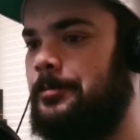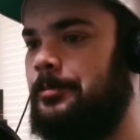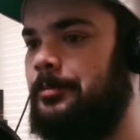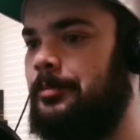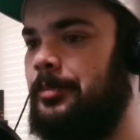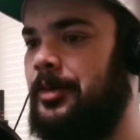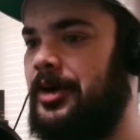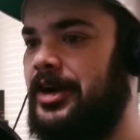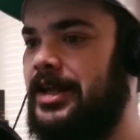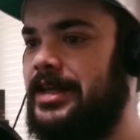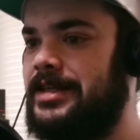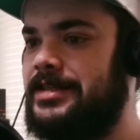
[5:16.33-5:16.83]

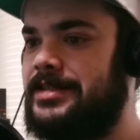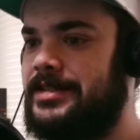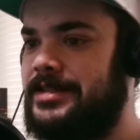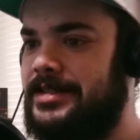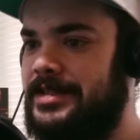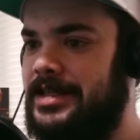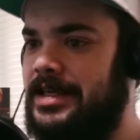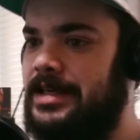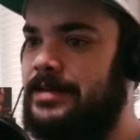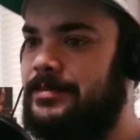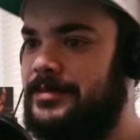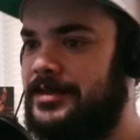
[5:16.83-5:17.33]
But it
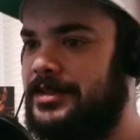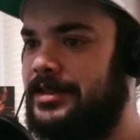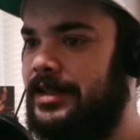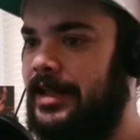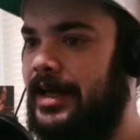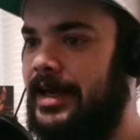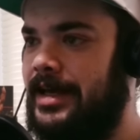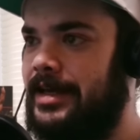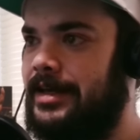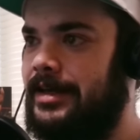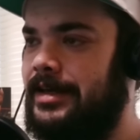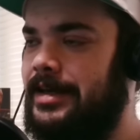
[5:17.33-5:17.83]
seems
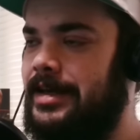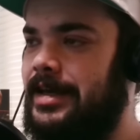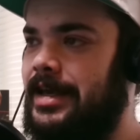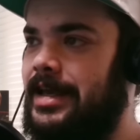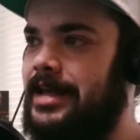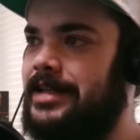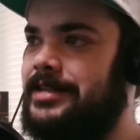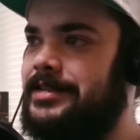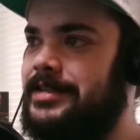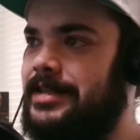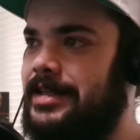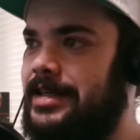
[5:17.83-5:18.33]
like
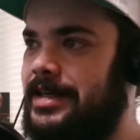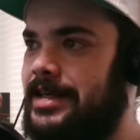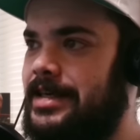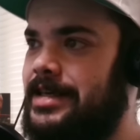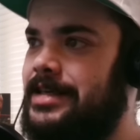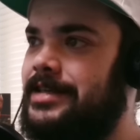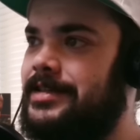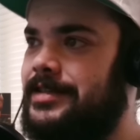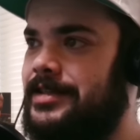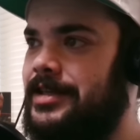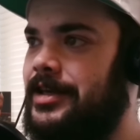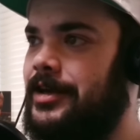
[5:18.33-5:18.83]
it's
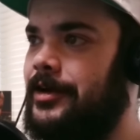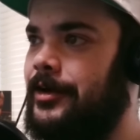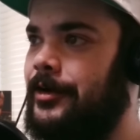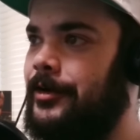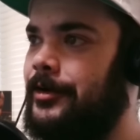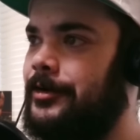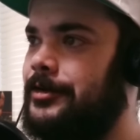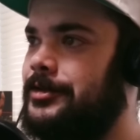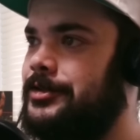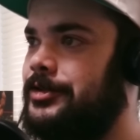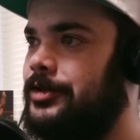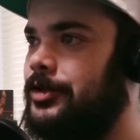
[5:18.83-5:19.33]

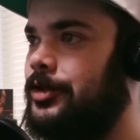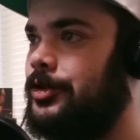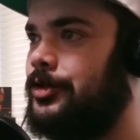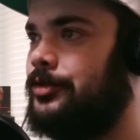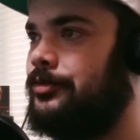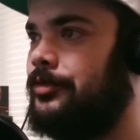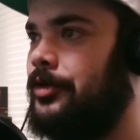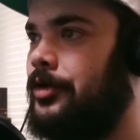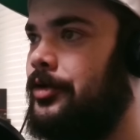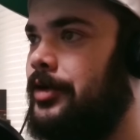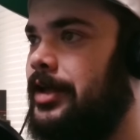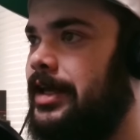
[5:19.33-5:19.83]
easier to
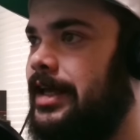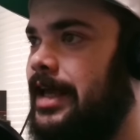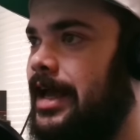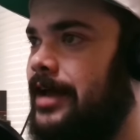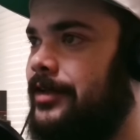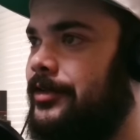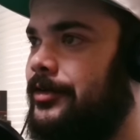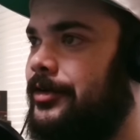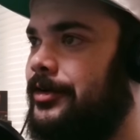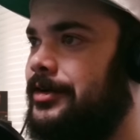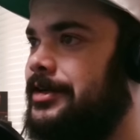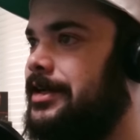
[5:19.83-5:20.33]
throw
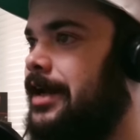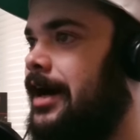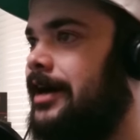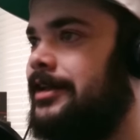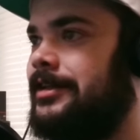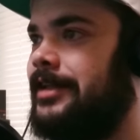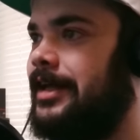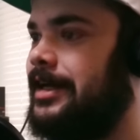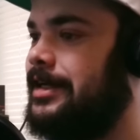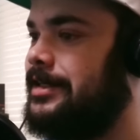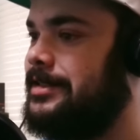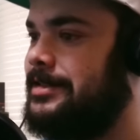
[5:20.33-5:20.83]
together, not
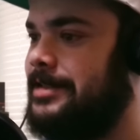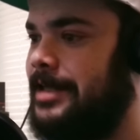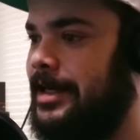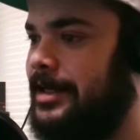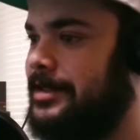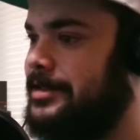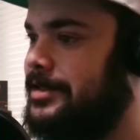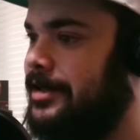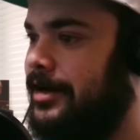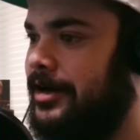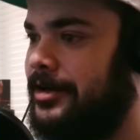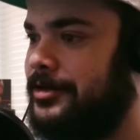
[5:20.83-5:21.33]
like
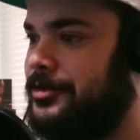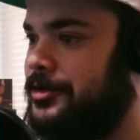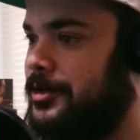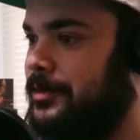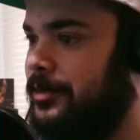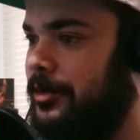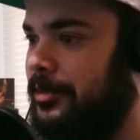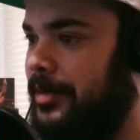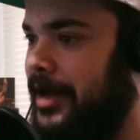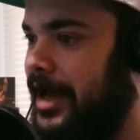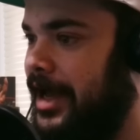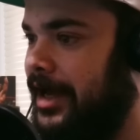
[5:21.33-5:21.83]
TikTok
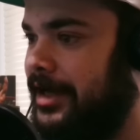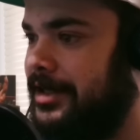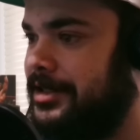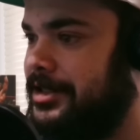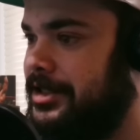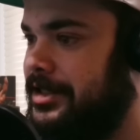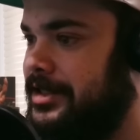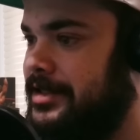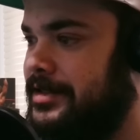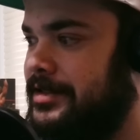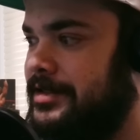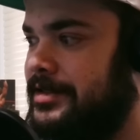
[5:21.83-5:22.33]
dribble
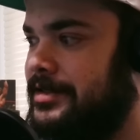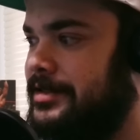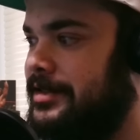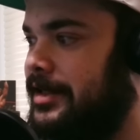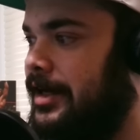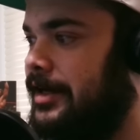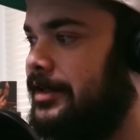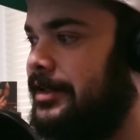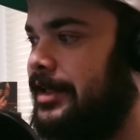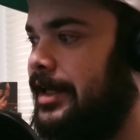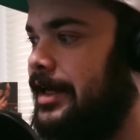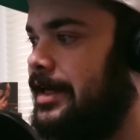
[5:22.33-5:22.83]
packages,
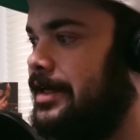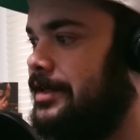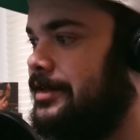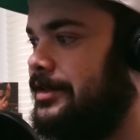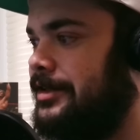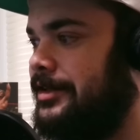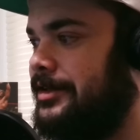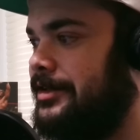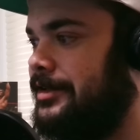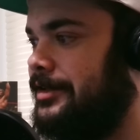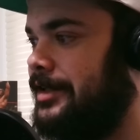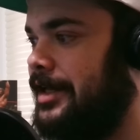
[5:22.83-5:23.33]
not like
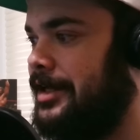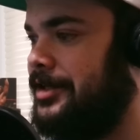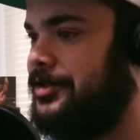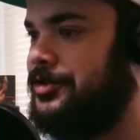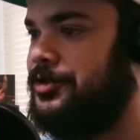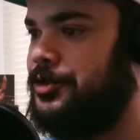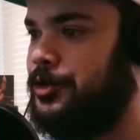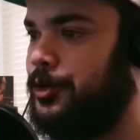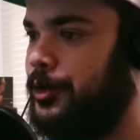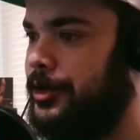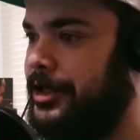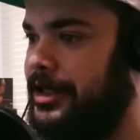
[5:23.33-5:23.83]
the like
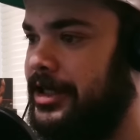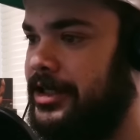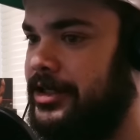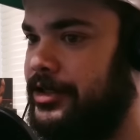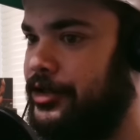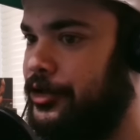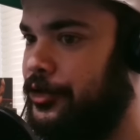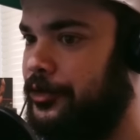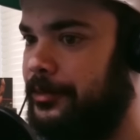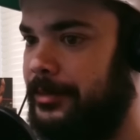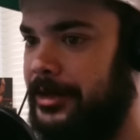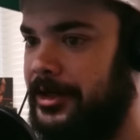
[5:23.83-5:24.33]
Julian
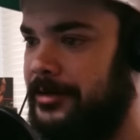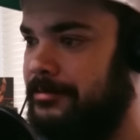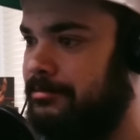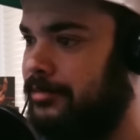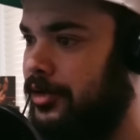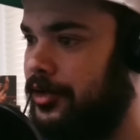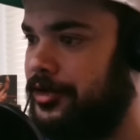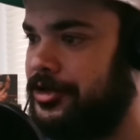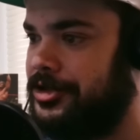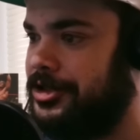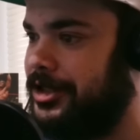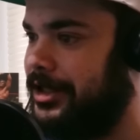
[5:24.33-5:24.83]
Newman
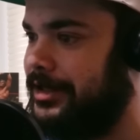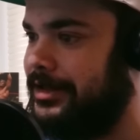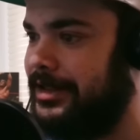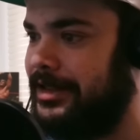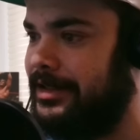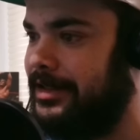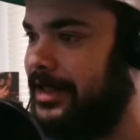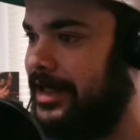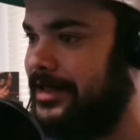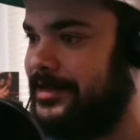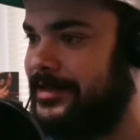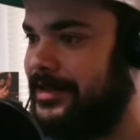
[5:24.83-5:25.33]
bullshit
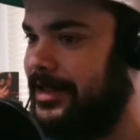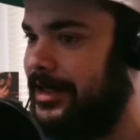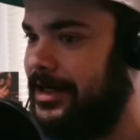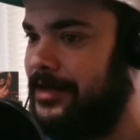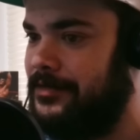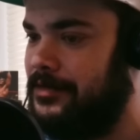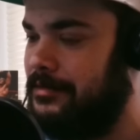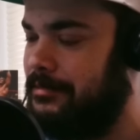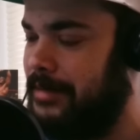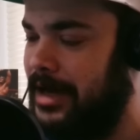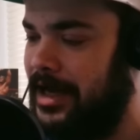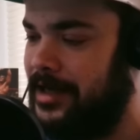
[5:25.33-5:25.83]
that's not
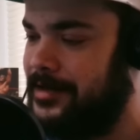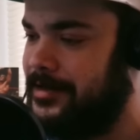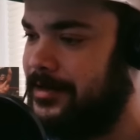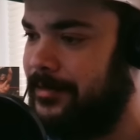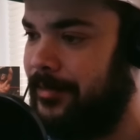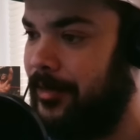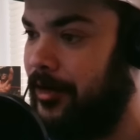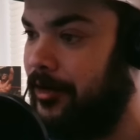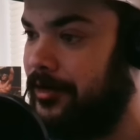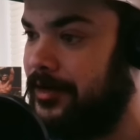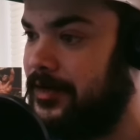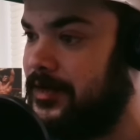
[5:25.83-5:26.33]
even
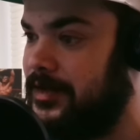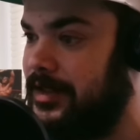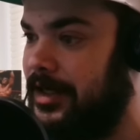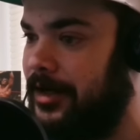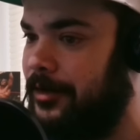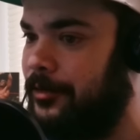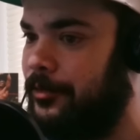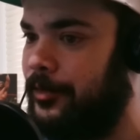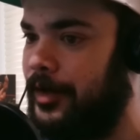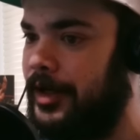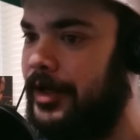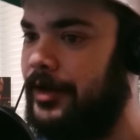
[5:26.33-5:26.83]
basketball, it's not
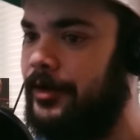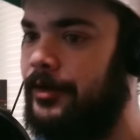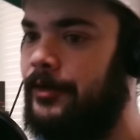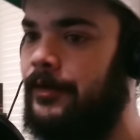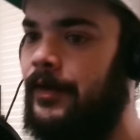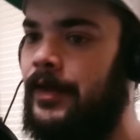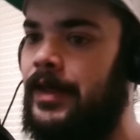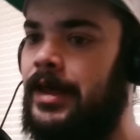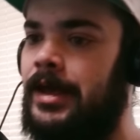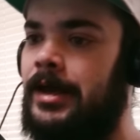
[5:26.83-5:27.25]
real,